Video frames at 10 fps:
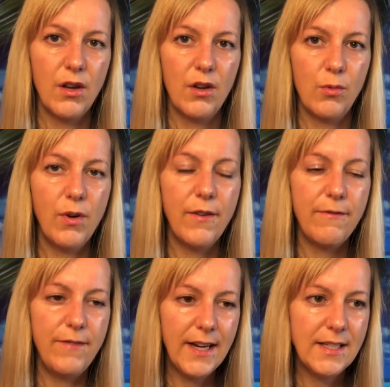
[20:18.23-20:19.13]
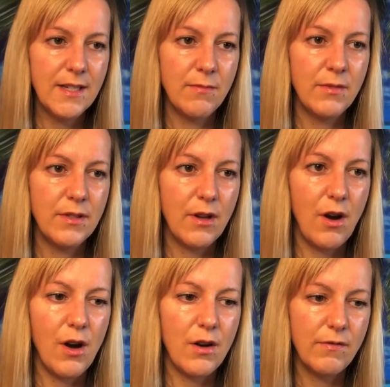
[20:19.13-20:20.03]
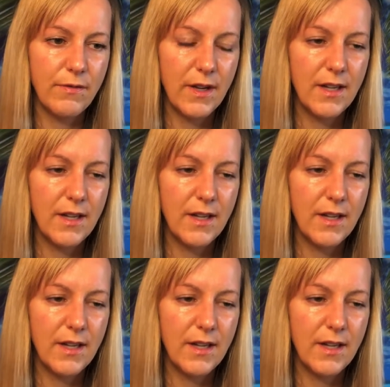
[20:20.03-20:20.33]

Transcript: We're victims of